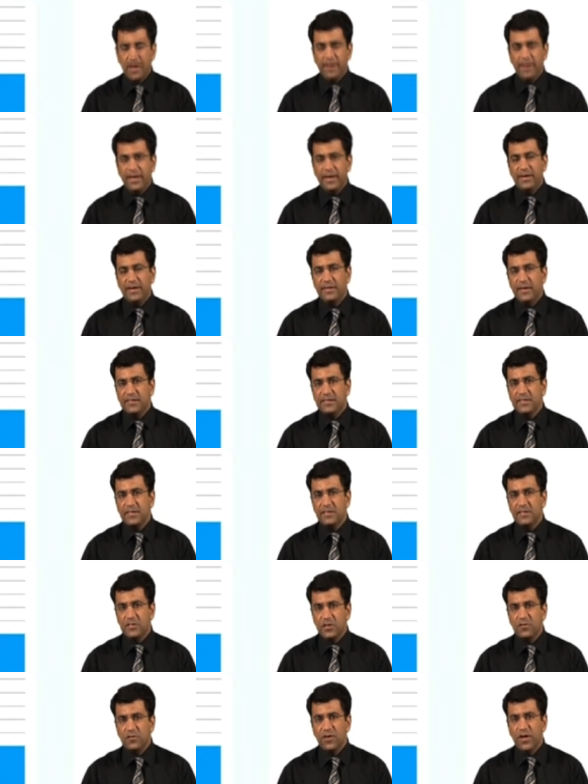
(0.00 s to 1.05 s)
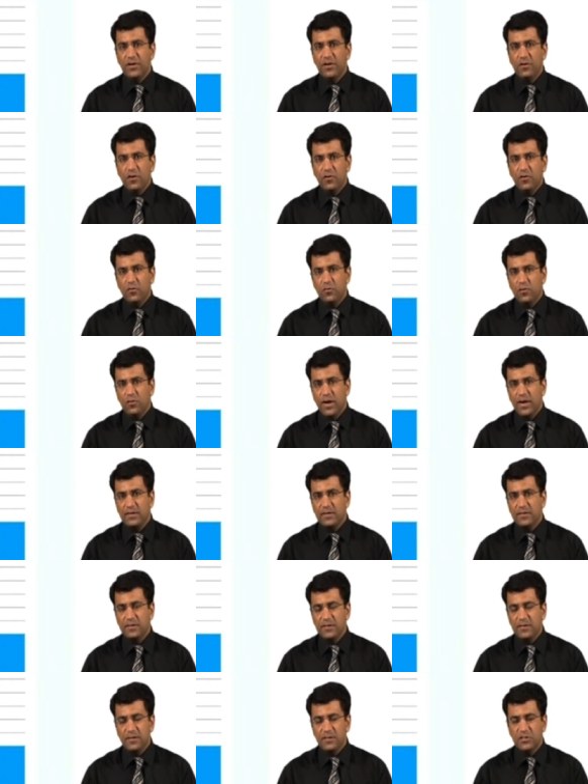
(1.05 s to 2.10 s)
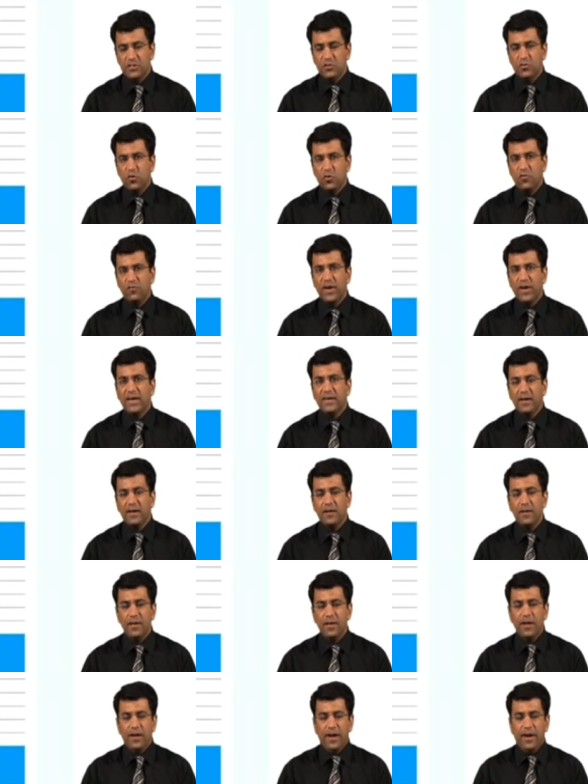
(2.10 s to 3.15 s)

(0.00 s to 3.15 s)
and they conducted a survey in order to get this sort of data.